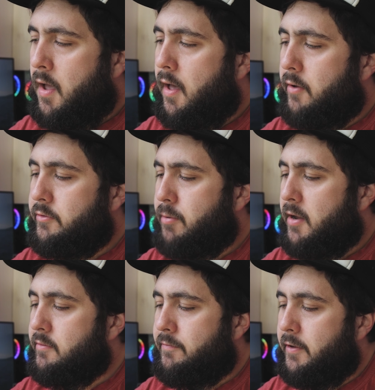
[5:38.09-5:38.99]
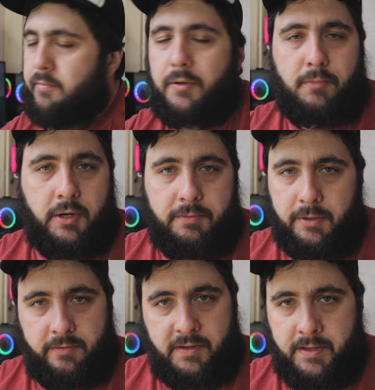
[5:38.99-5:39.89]
I was browsing Facebook
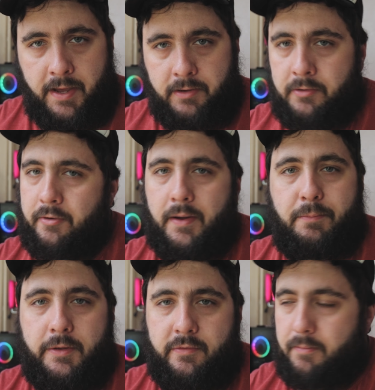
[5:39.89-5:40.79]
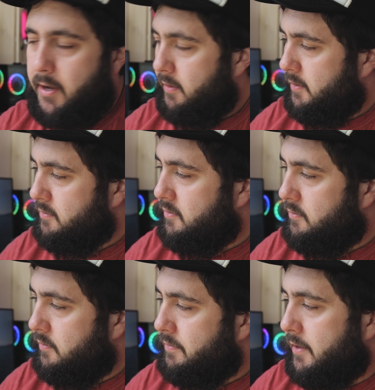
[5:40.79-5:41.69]
Marketplace again. Great place to buy
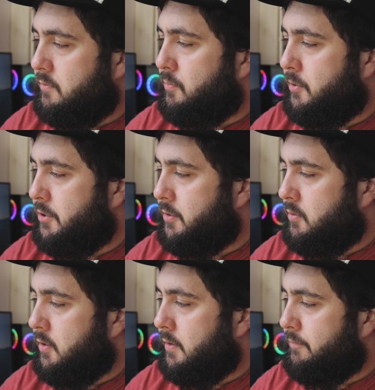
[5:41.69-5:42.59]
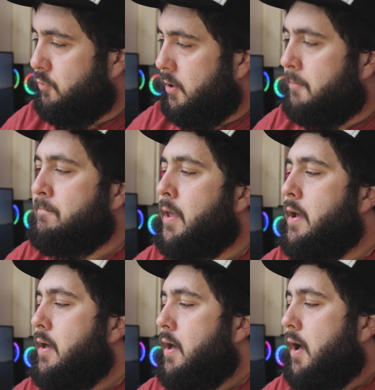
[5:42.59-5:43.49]
lenses if that's what you're looking for.
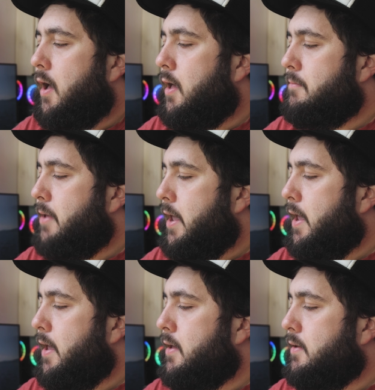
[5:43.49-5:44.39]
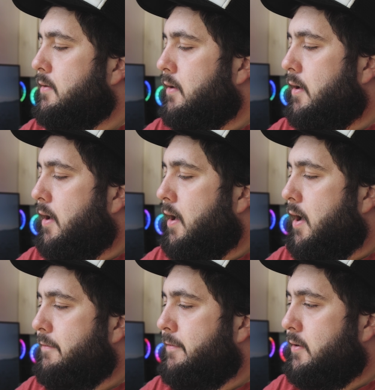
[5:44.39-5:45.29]
And
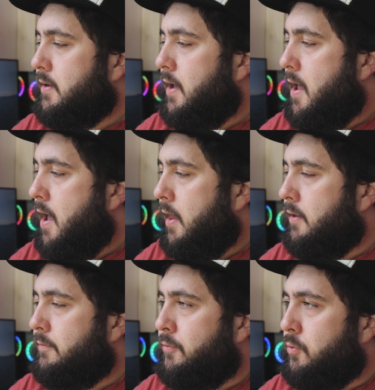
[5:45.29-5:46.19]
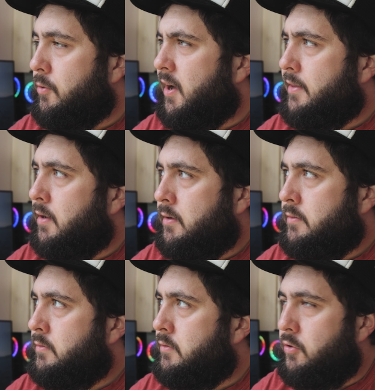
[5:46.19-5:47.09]
I found a guy who had it for, I think,
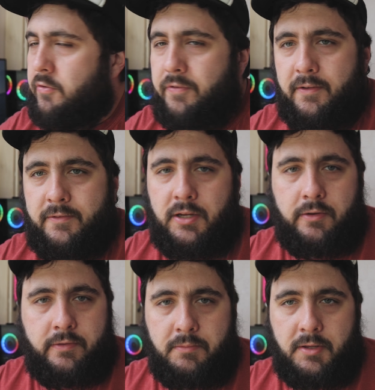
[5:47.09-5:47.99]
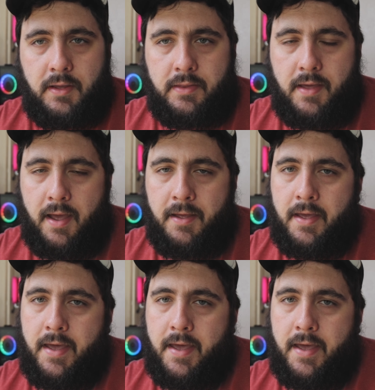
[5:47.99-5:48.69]
$250 or something like that.